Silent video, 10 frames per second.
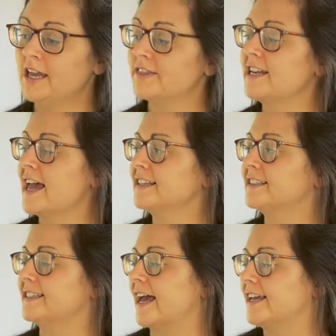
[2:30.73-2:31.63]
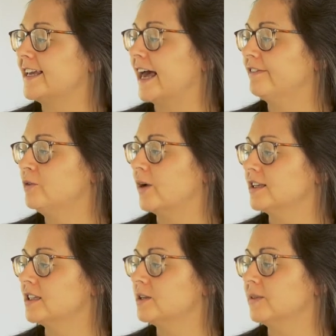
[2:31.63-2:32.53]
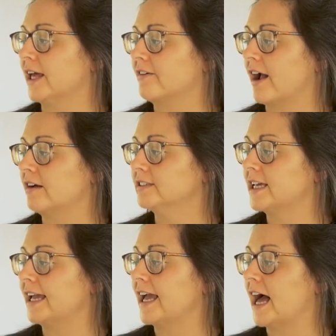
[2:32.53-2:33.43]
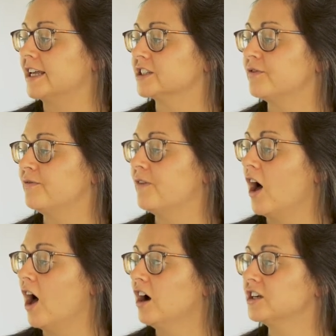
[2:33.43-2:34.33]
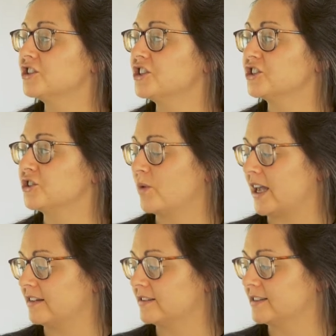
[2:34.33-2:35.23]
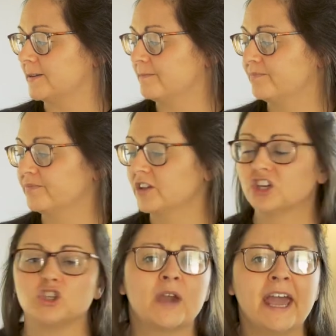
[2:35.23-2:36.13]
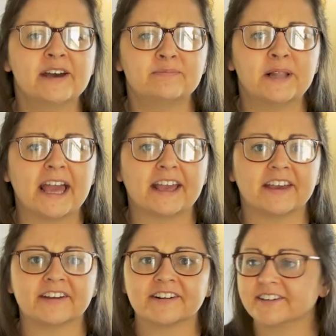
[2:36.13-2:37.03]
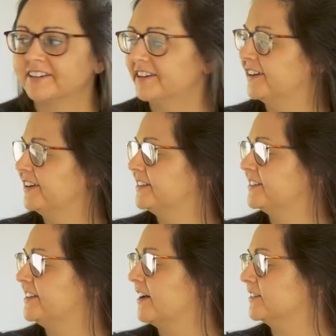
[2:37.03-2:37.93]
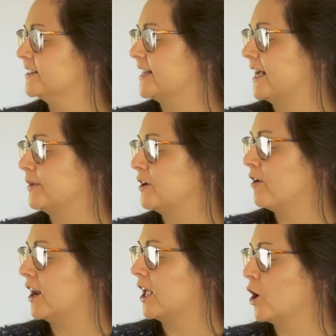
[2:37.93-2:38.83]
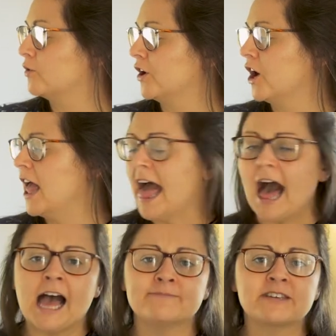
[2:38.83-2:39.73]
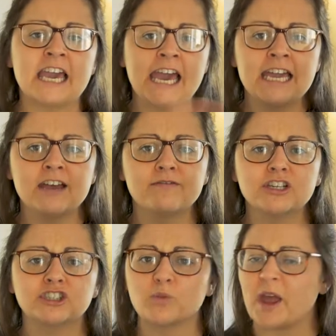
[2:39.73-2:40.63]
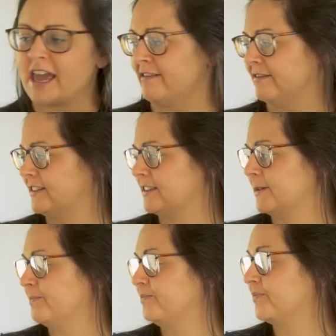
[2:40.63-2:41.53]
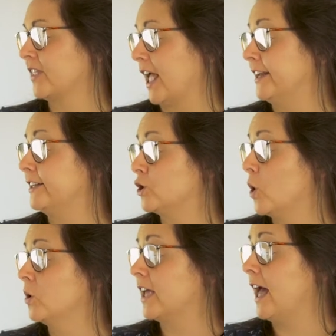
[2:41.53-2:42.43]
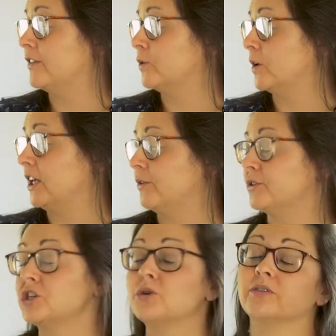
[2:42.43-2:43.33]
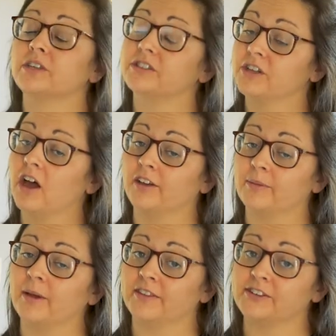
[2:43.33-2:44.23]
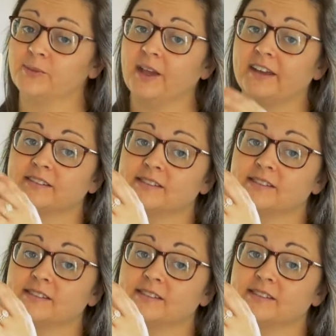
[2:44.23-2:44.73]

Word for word: The next day, Kevin went to the playground and got as far as the swings. You can't play here, yelled Sammy, running over. I'm king of the swings. And he told Kevin what he would do if he saw him on the swings.